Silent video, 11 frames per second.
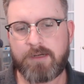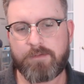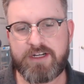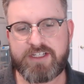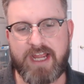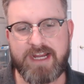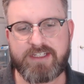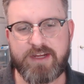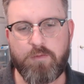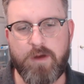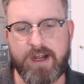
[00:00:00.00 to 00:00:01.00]

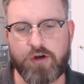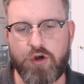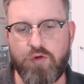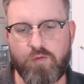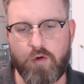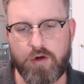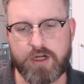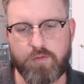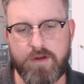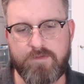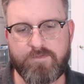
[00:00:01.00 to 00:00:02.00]
precisely where
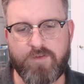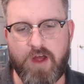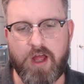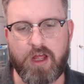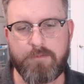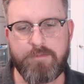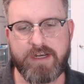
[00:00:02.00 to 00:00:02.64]
O'Rourke would fall,